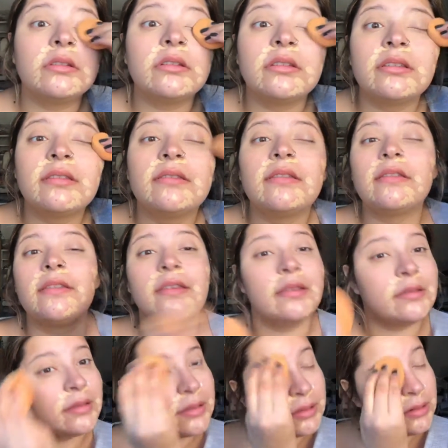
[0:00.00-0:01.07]
this
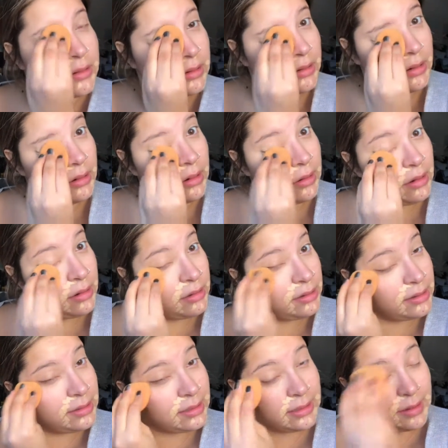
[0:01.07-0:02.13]

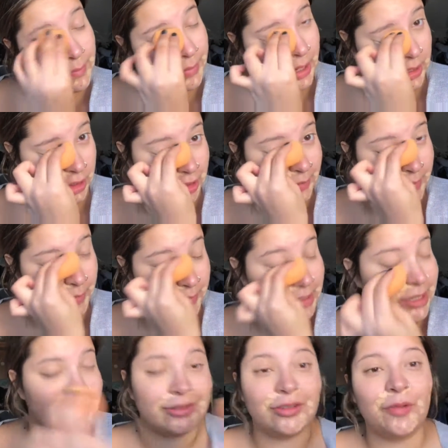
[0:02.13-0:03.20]
isn't punishment
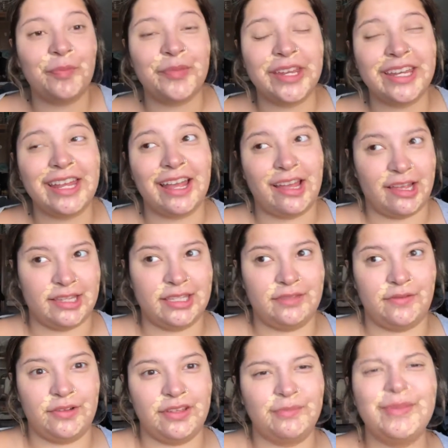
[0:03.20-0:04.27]
because nobody asked
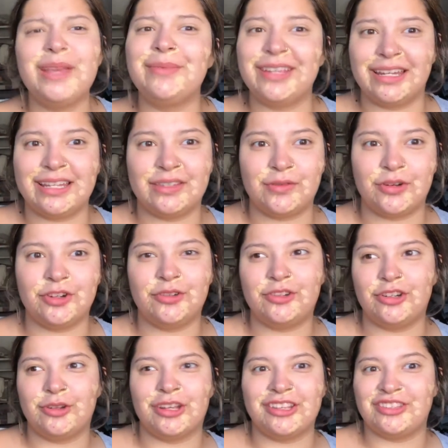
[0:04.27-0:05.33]
for that. Maybe it is
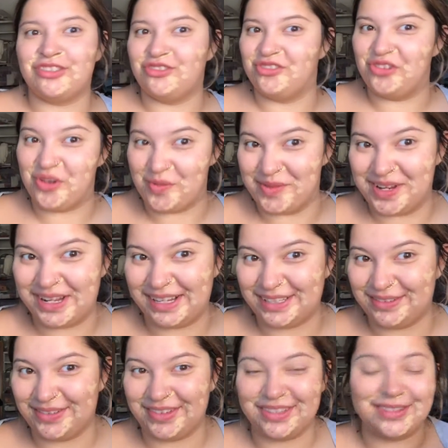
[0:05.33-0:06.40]
torture because nobody
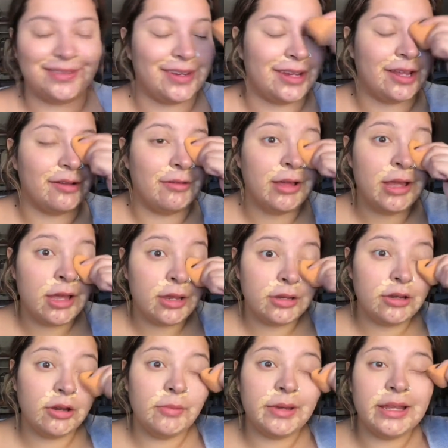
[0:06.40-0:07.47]
asked for this video.
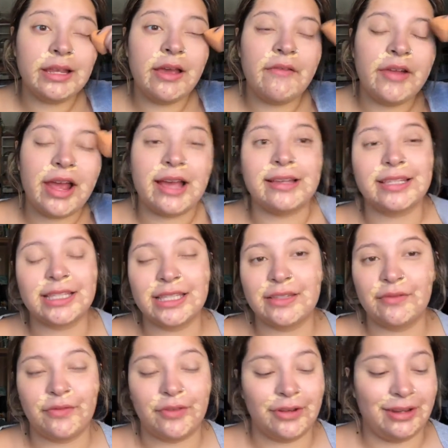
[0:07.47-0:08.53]
Nobody ever asks
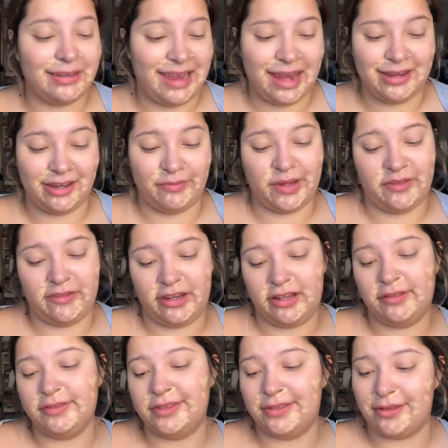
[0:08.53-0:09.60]
for any of my
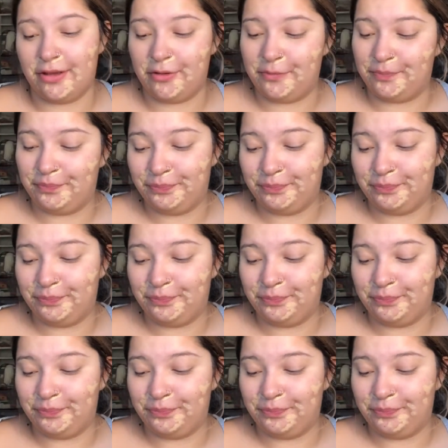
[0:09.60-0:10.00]
videos, so